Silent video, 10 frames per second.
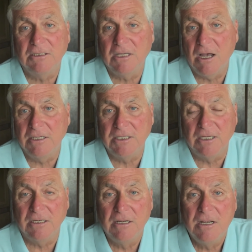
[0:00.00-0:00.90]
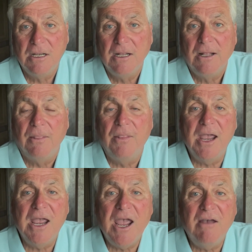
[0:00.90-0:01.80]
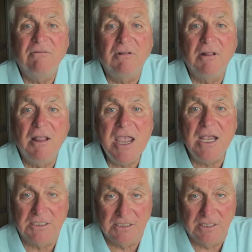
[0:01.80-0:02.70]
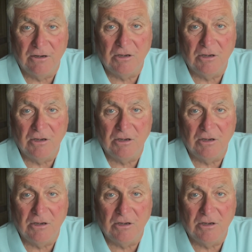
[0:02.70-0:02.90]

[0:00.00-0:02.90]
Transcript: content. They have links that are